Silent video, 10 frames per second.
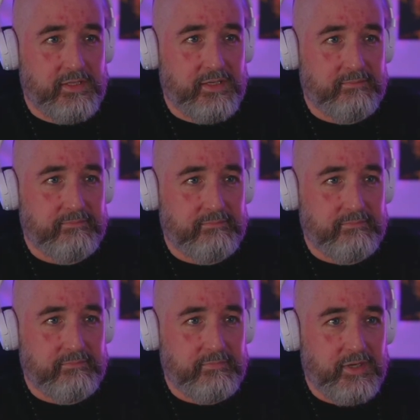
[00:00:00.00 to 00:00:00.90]
Yep.
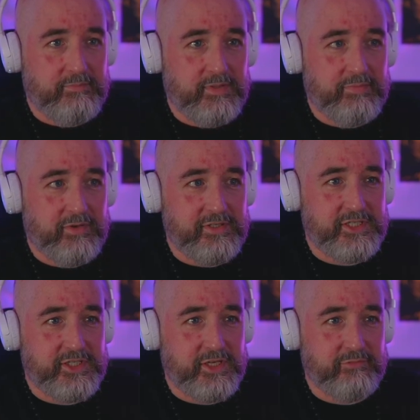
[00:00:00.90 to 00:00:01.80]
Open the
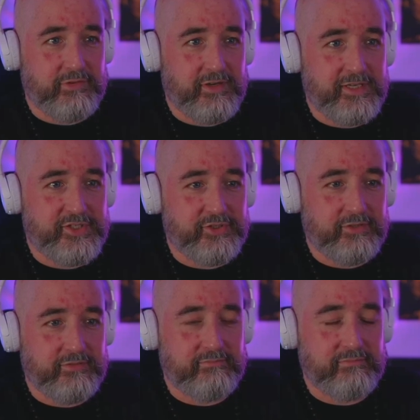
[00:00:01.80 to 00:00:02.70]
blinds, turn all the lights
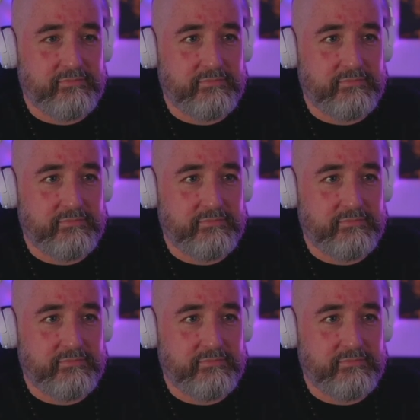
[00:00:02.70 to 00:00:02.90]
on.